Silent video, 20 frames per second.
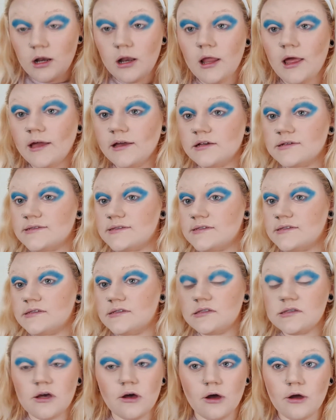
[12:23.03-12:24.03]
like
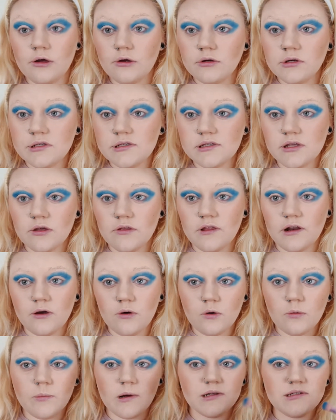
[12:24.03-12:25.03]
so that
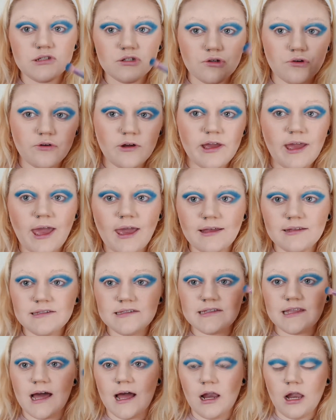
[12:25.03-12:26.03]
it almost
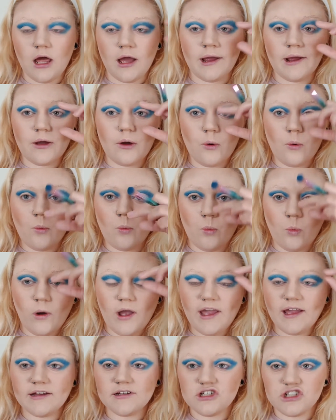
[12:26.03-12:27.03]
creates that like
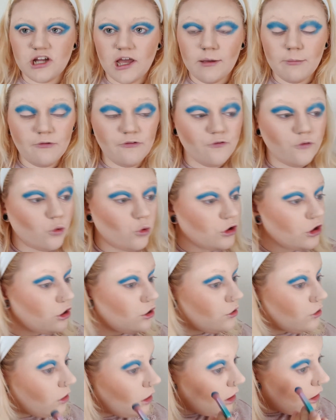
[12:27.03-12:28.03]
wing shape for
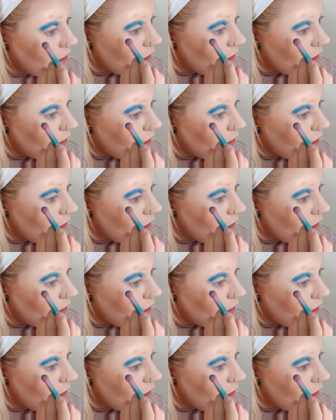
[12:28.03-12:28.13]
you,